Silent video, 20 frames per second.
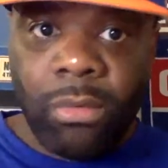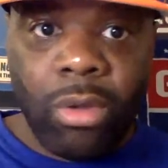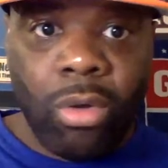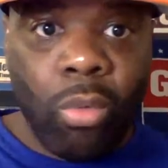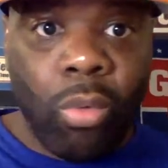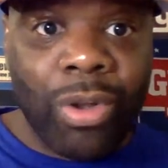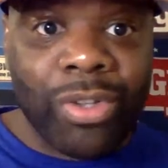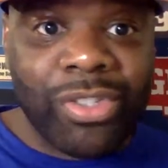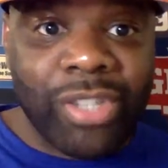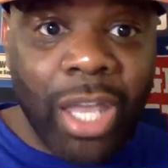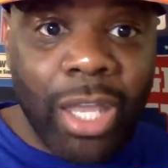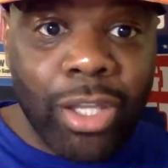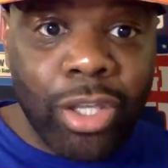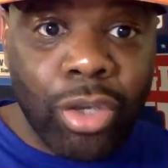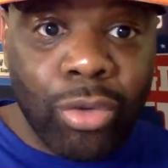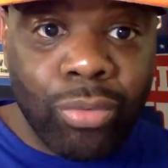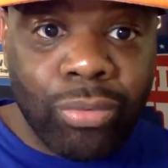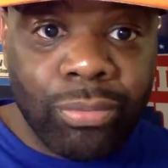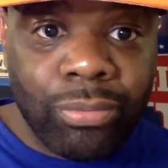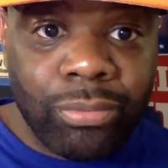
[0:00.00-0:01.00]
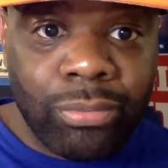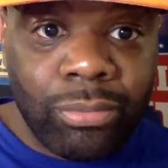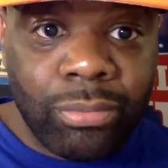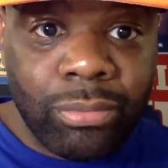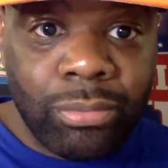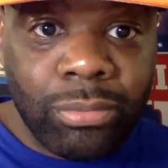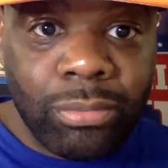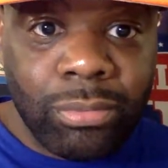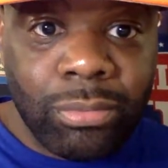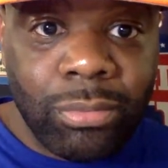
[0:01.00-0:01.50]
What say you?
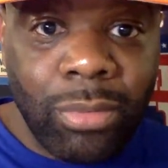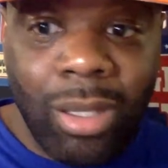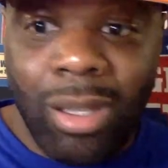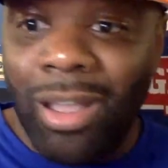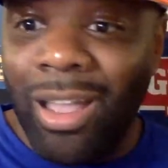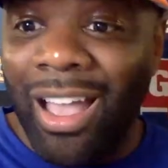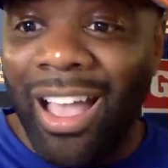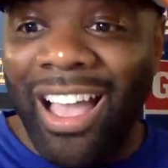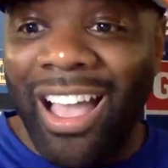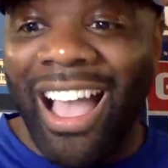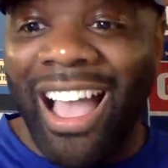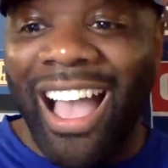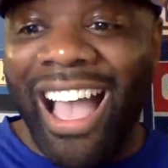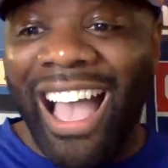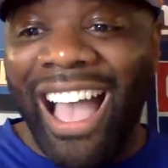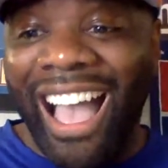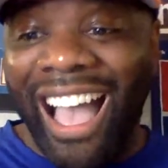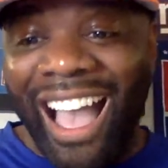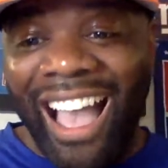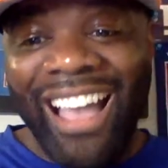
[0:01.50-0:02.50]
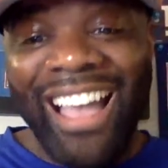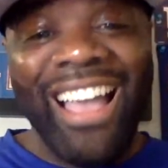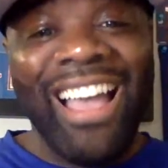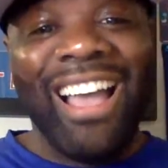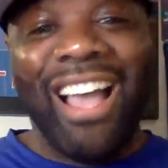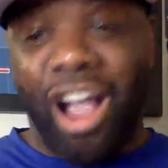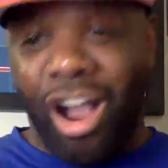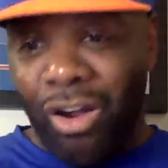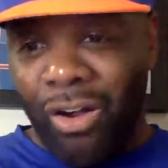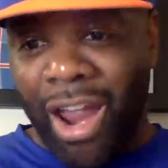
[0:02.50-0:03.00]
All
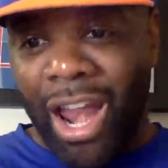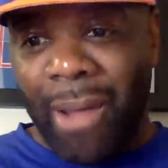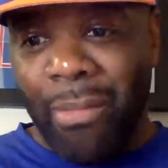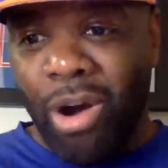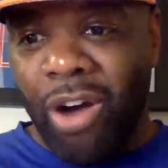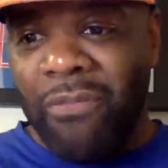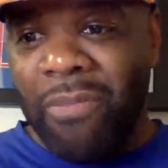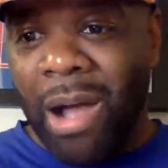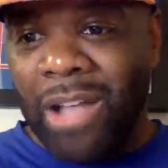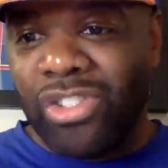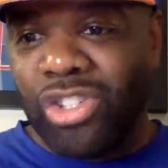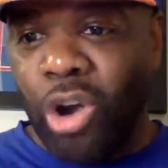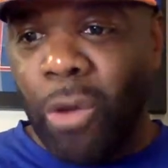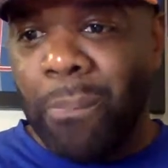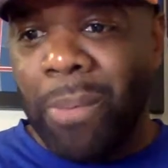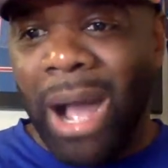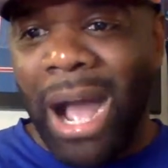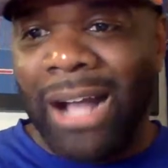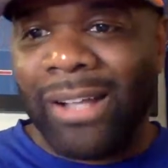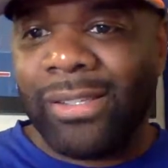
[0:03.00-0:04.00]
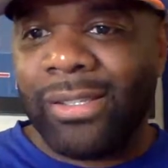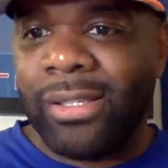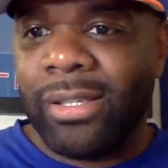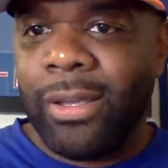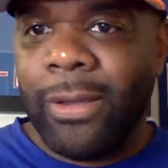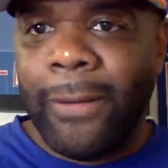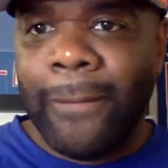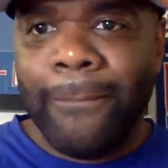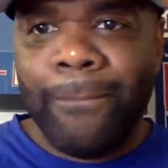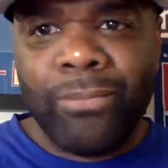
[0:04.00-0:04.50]
right, I'm off my soapbox.
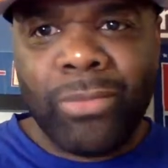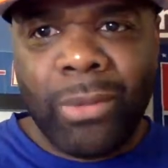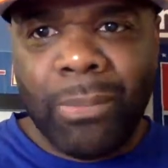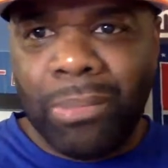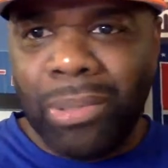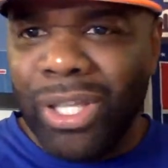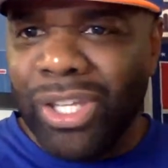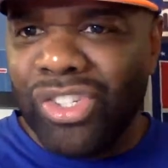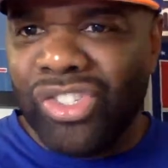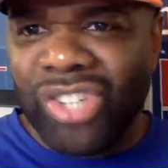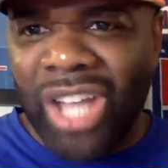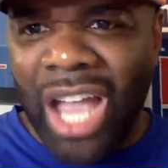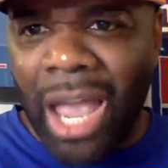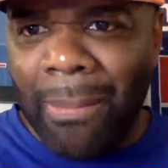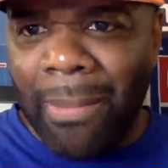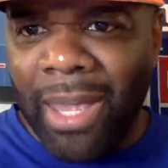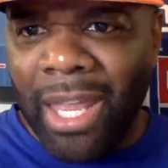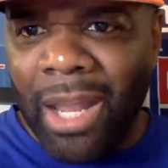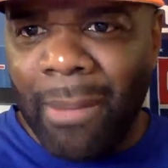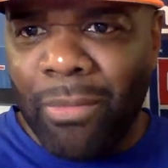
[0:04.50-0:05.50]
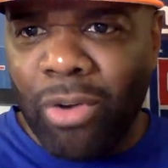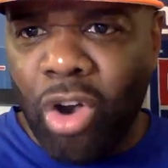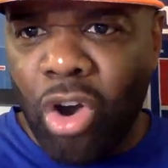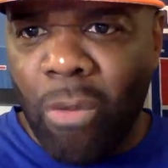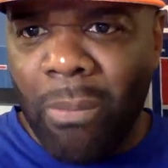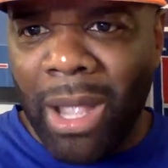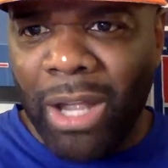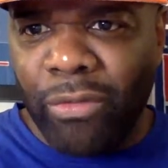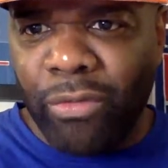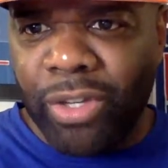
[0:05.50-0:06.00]
Please chime in. I'm
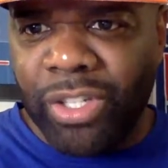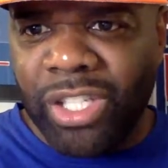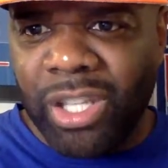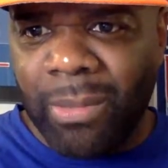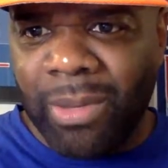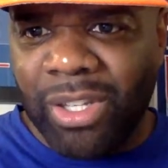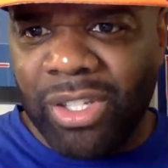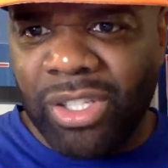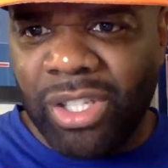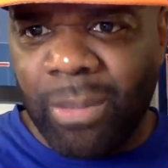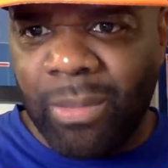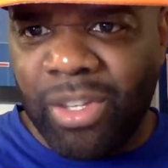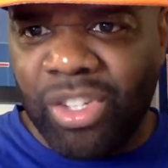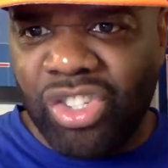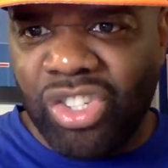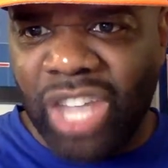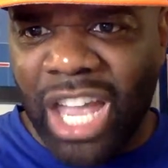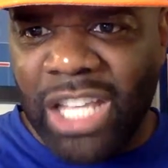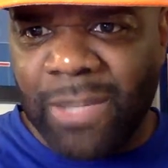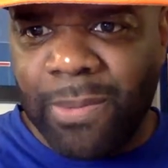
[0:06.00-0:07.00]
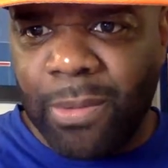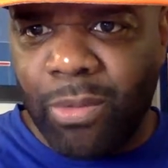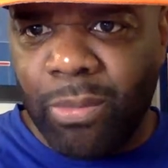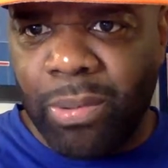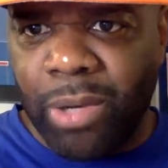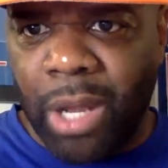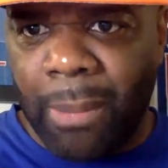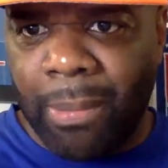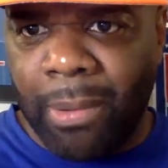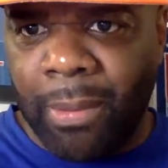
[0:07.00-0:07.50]
going back and read some of these chats people
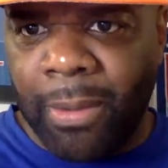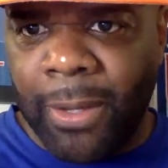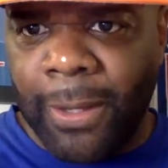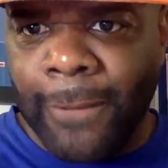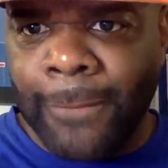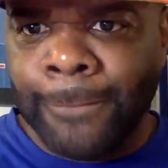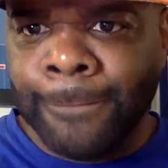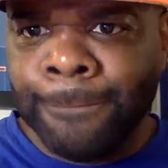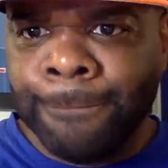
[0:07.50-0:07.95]
put up on here.